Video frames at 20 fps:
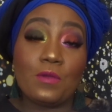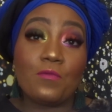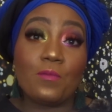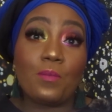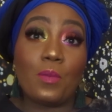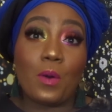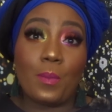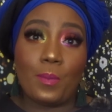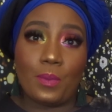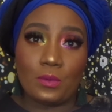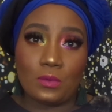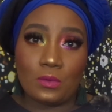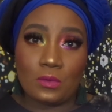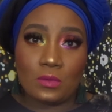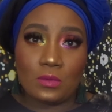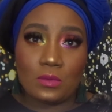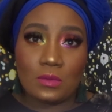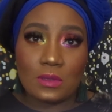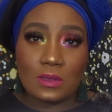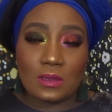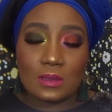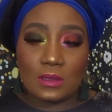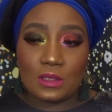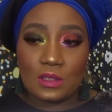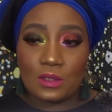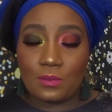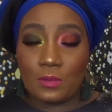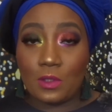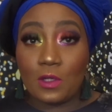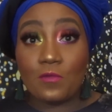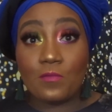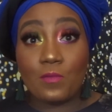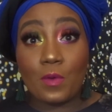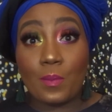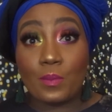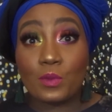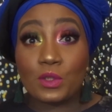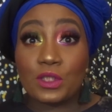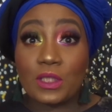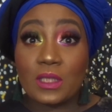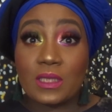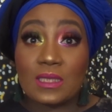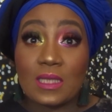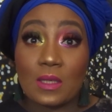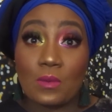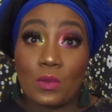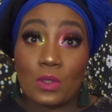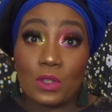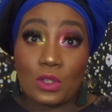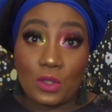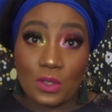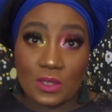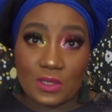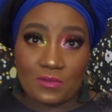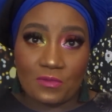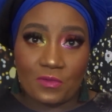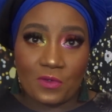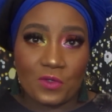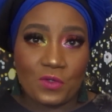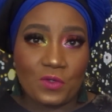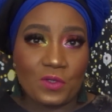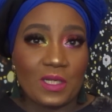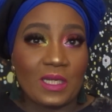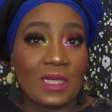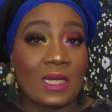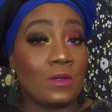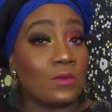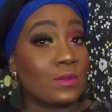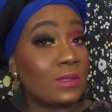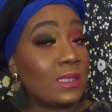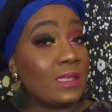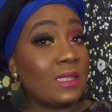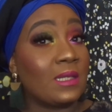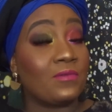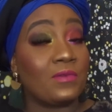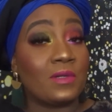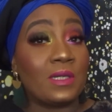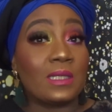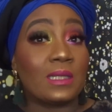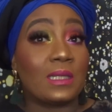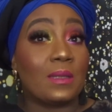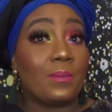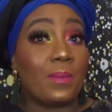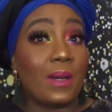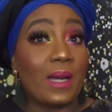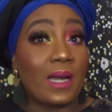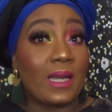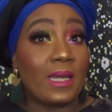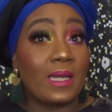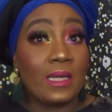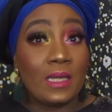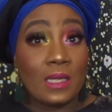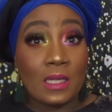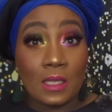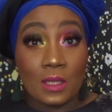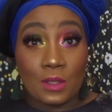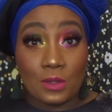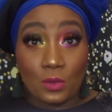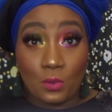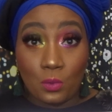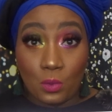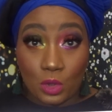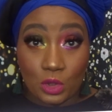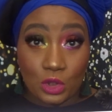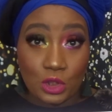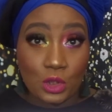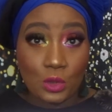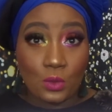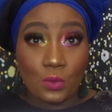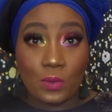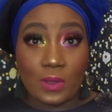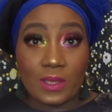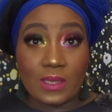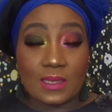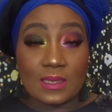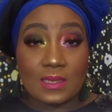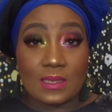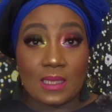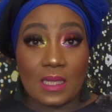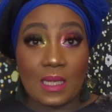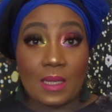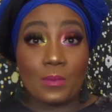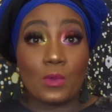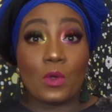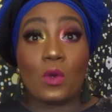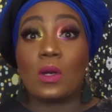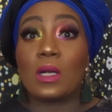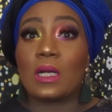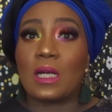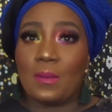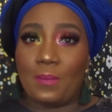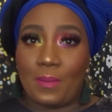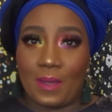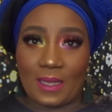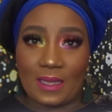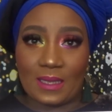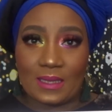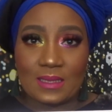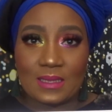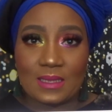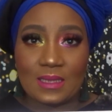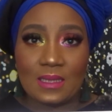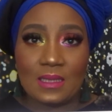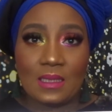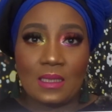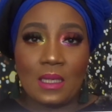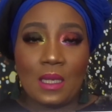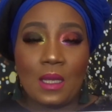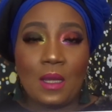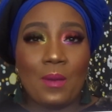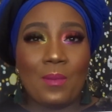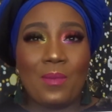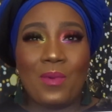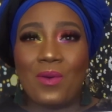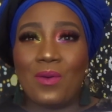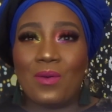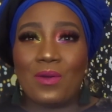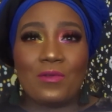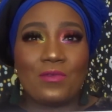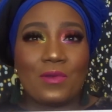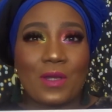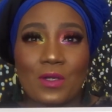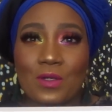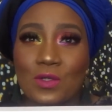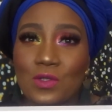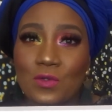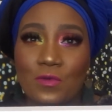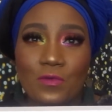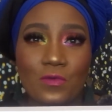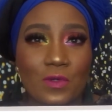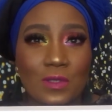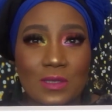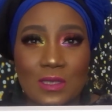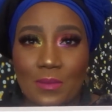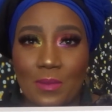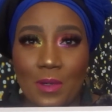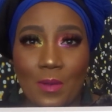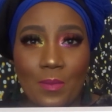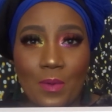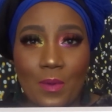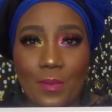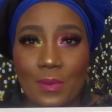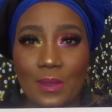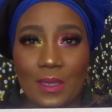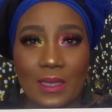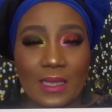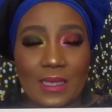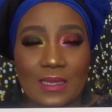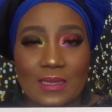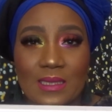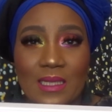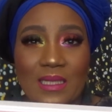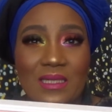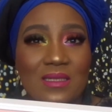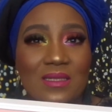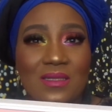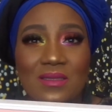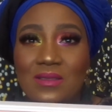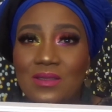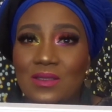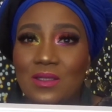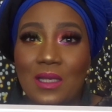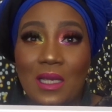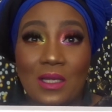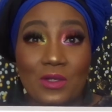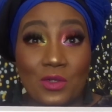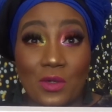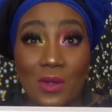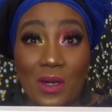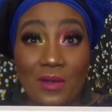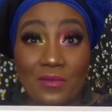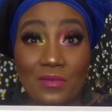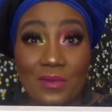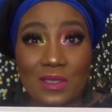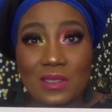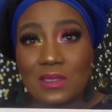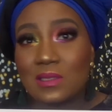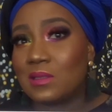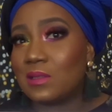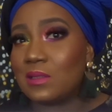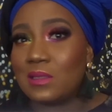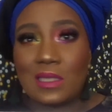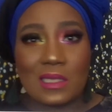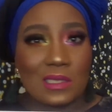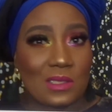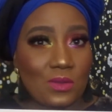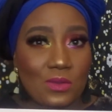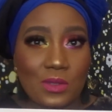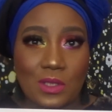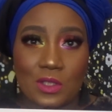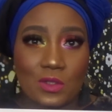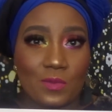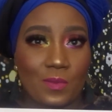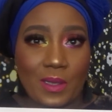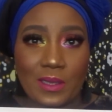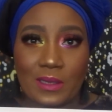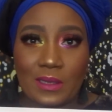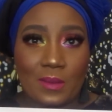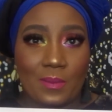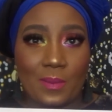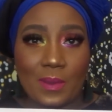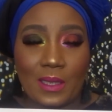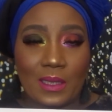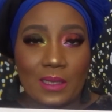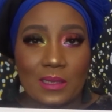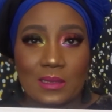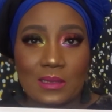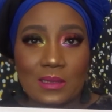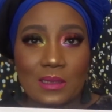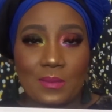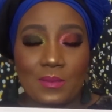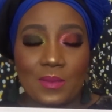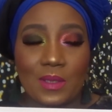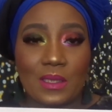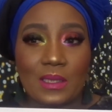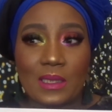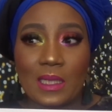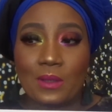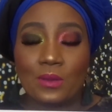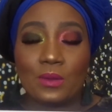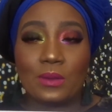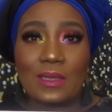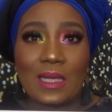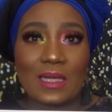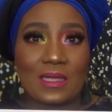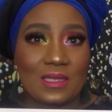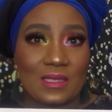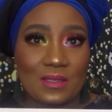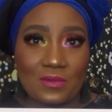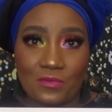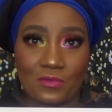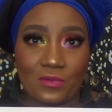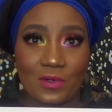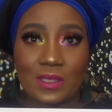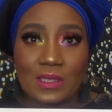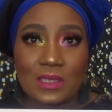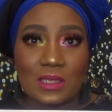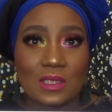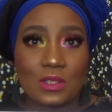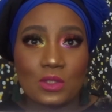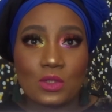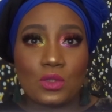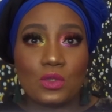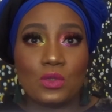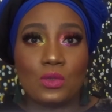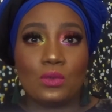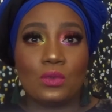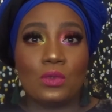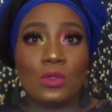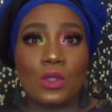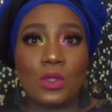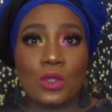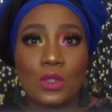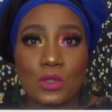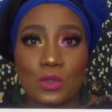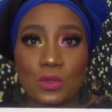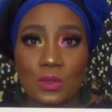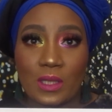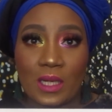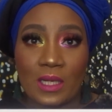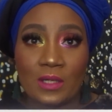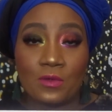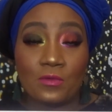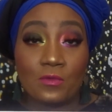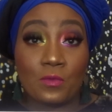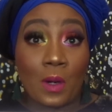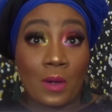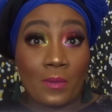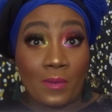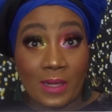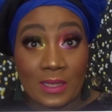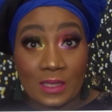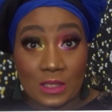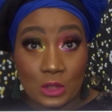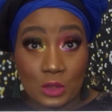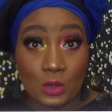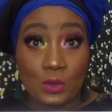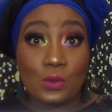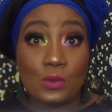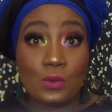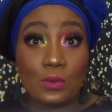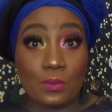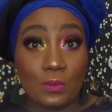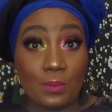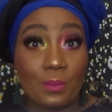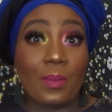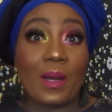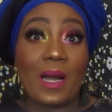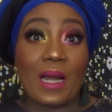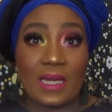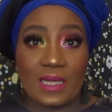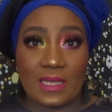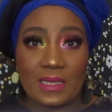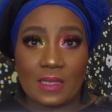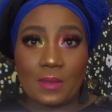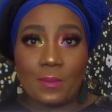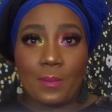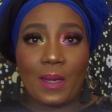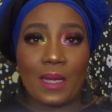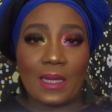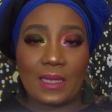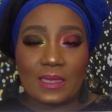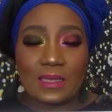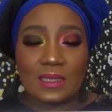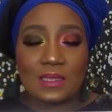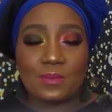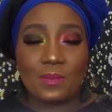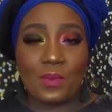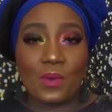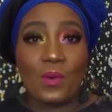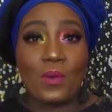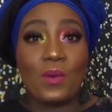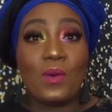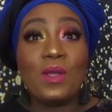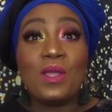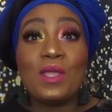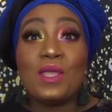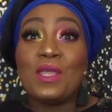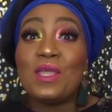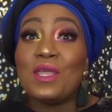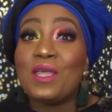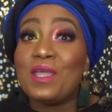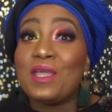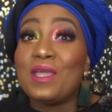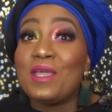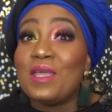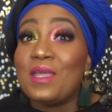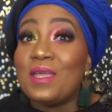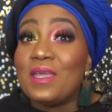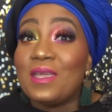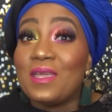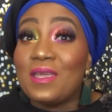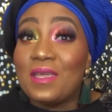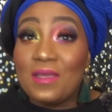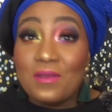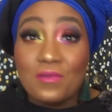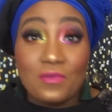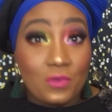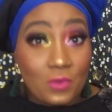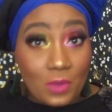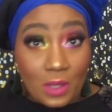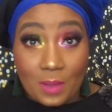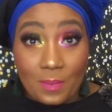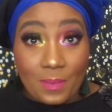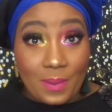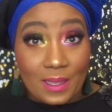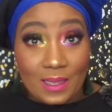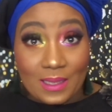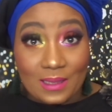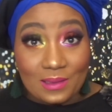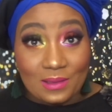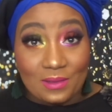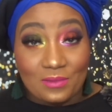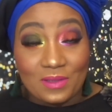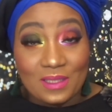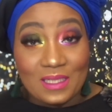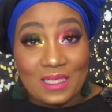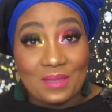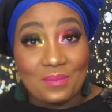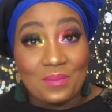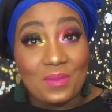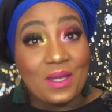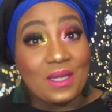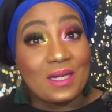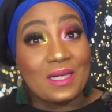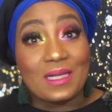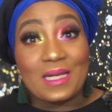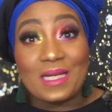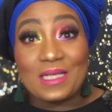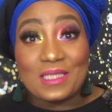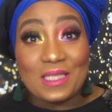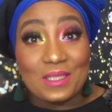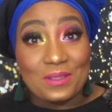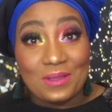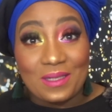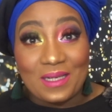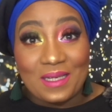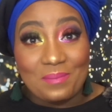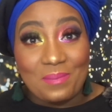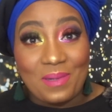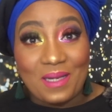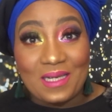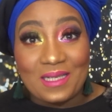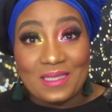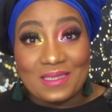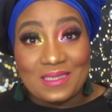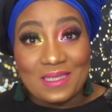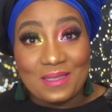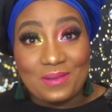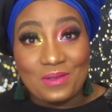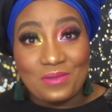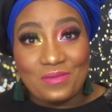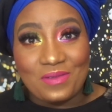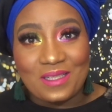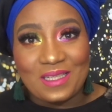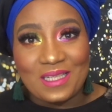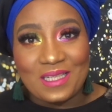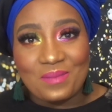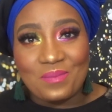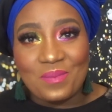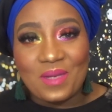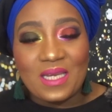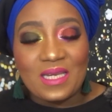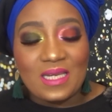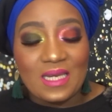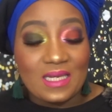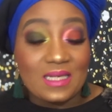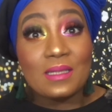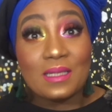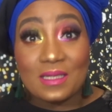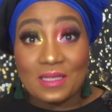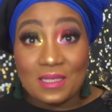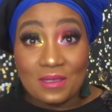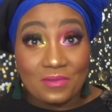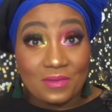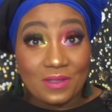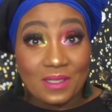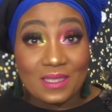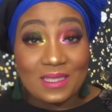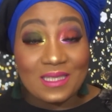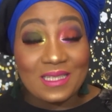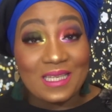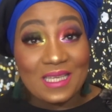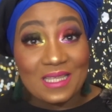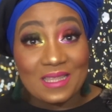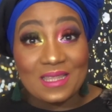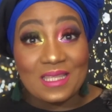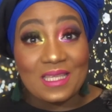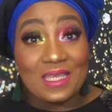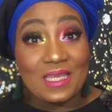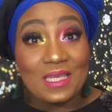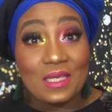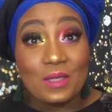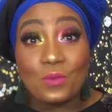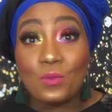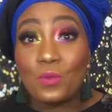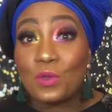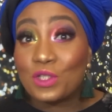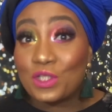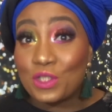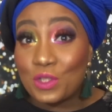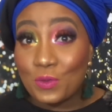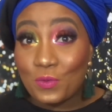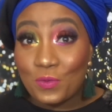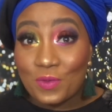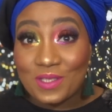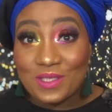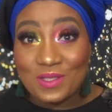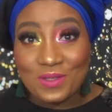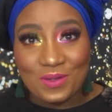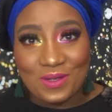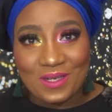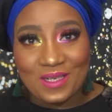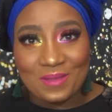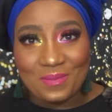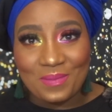purple shades are what does it for you, then I will say definitely buy the Watch the Queen's Conquer palette. But if you're not so fussed about purple, like I said, and you have this, there's no need to buy that palette. I mean, they're not that different, you know, to kind of warrant you buying the palette. But if you are a palette lover like me and an eyeshadow palette lover like me, then definitely get the Watch the Queen's Conquer